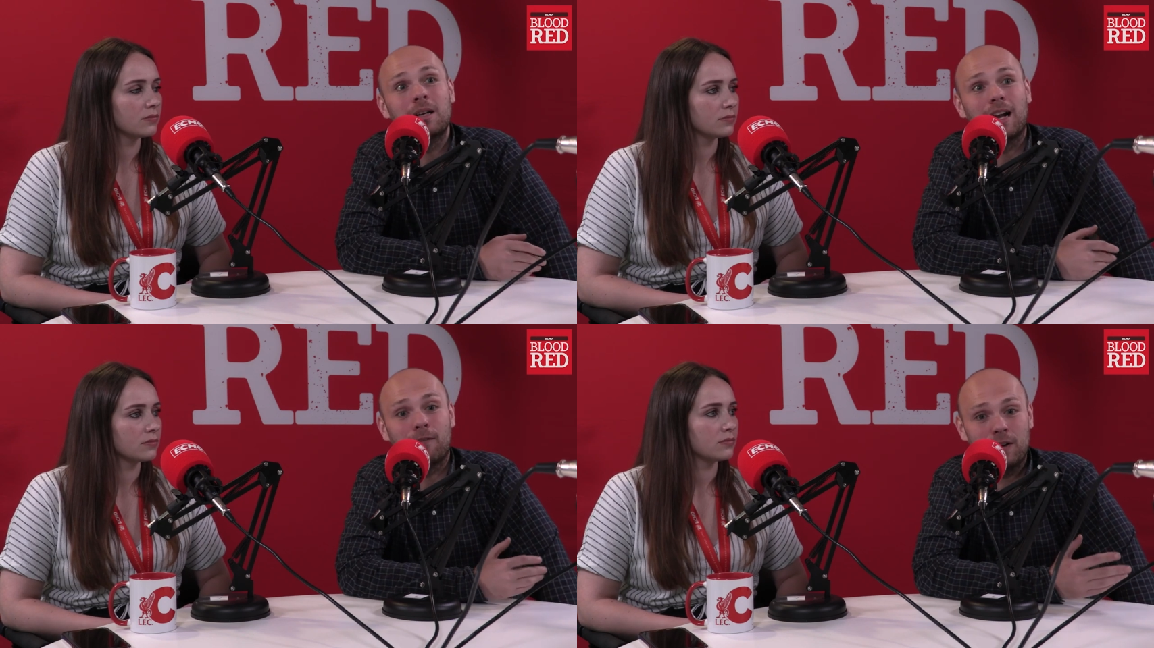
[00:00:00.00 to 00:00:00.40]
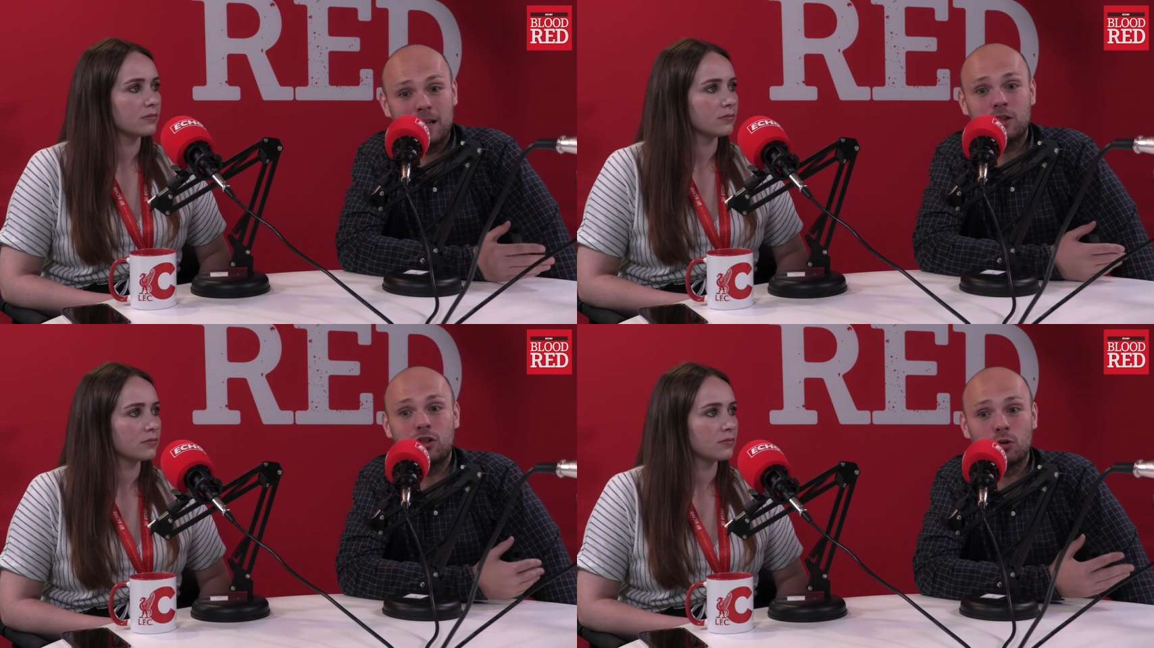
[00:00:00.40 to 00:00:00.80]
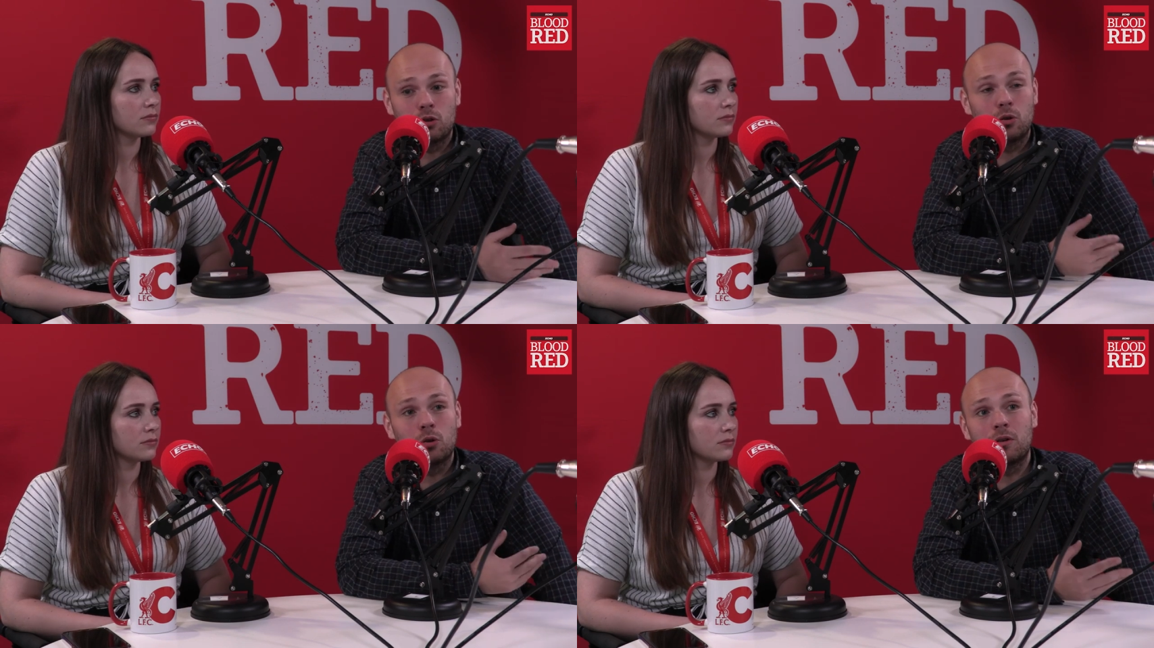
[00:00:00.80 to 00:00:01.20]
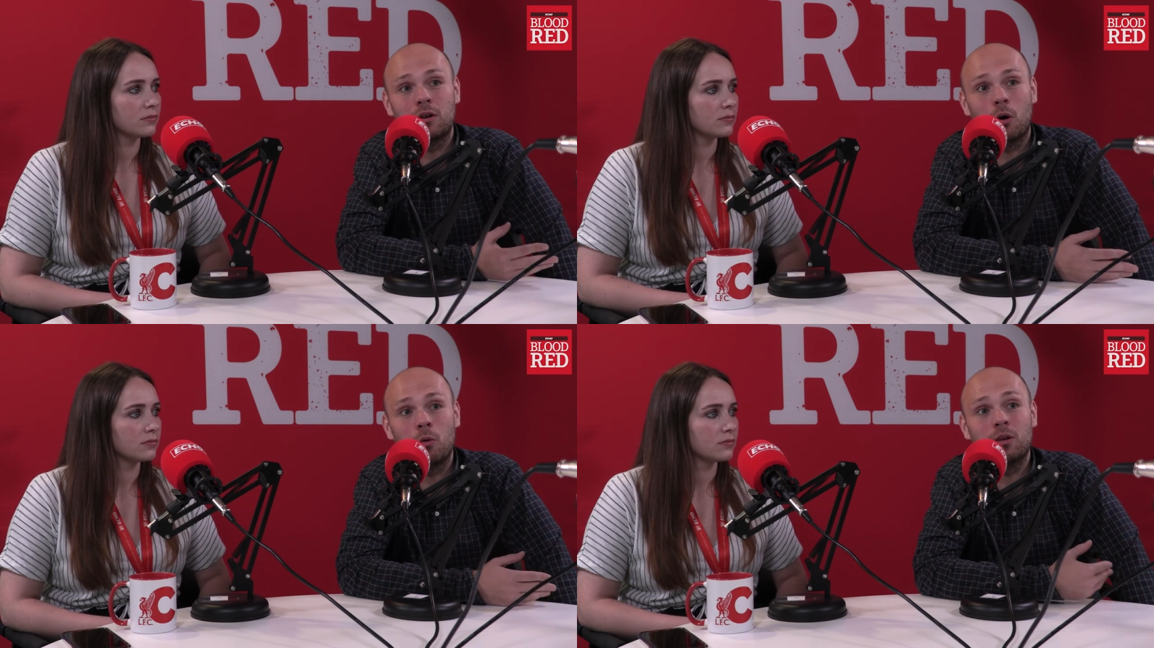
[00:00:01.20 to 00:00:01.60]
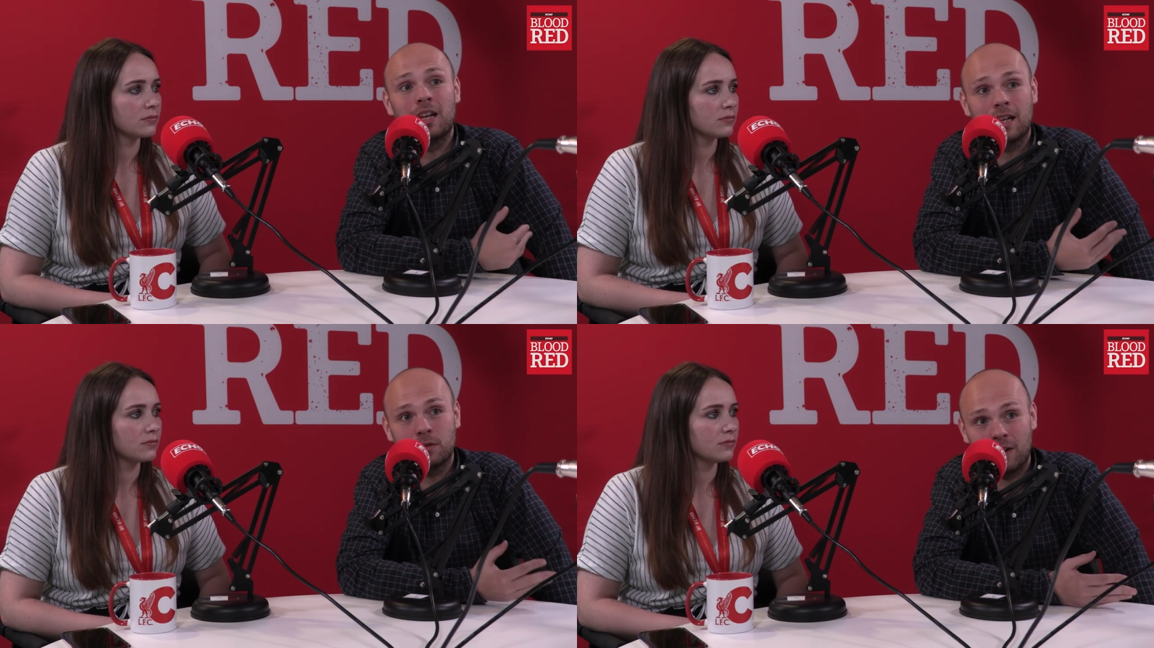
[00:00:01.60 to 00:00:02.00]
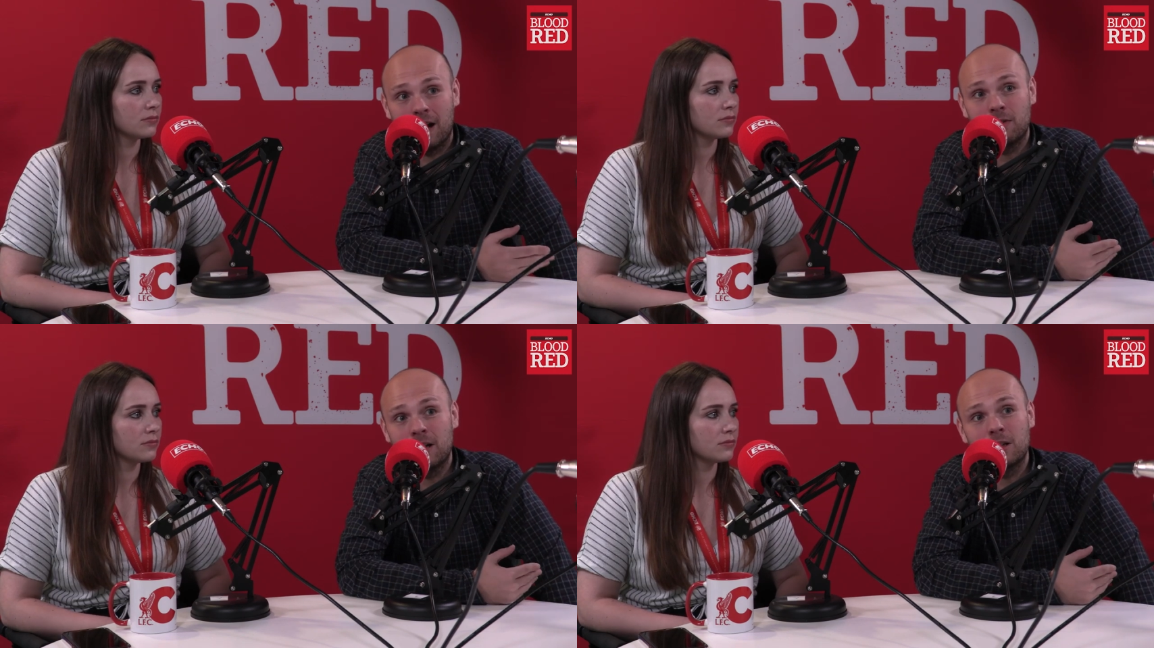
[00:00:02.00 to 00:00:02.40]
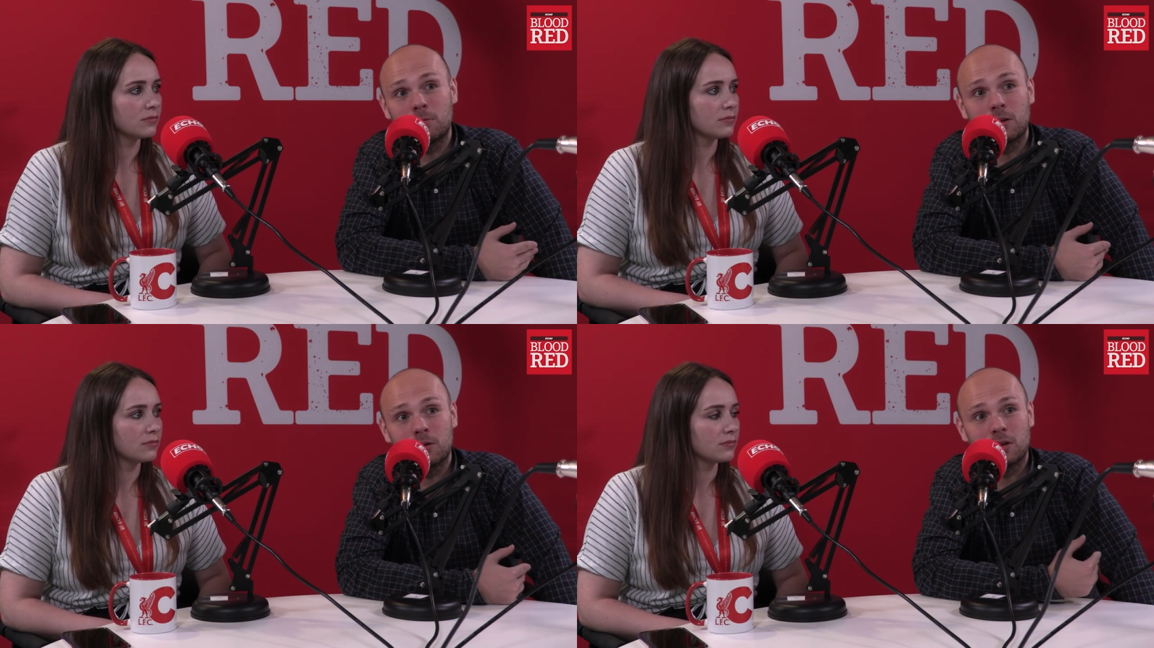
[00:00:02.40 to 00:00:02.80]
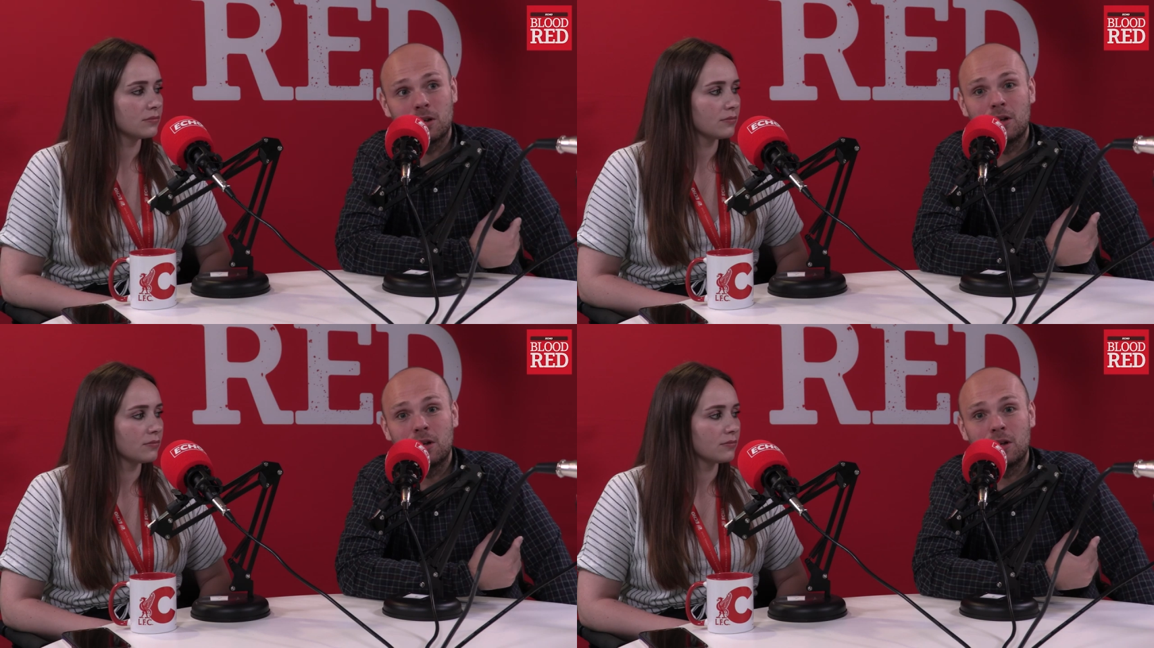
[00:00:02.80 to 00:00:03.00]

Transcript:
Speaker 1: And I think it's just looking over the next five years because